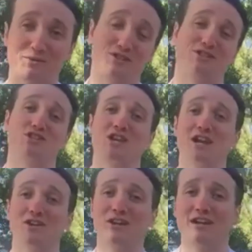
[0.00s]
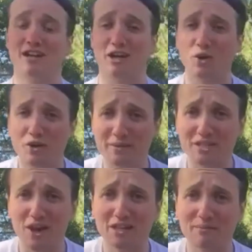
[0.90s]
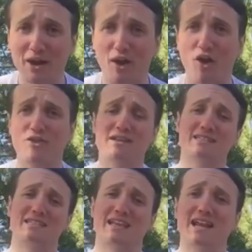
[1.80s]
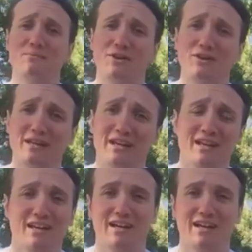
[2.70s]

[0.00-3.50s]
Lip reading: which is a channel going to be talking about all things sustainability,